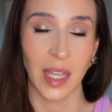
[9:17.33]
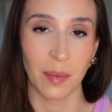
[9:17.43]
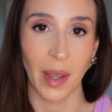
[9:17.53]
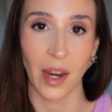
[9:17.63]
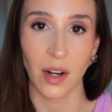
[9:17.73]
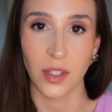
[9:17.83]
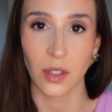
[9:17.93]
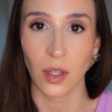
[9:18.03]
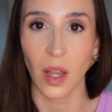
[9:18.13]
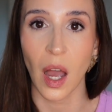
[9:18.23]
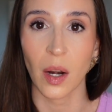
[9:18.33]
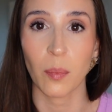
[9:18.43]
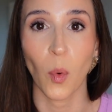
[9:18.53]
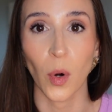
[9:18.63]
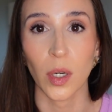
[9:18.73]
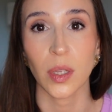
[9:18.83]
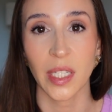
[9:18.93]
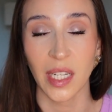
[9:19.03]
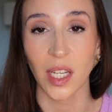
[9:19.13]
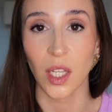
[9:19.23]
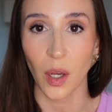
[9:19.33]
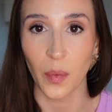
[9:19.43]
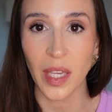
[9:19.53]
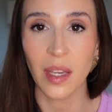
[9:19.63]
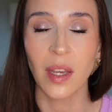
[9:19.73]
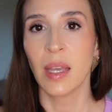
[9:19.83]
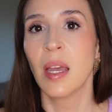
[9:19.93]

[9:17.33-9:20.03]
in my arsenal are more leaning glowy.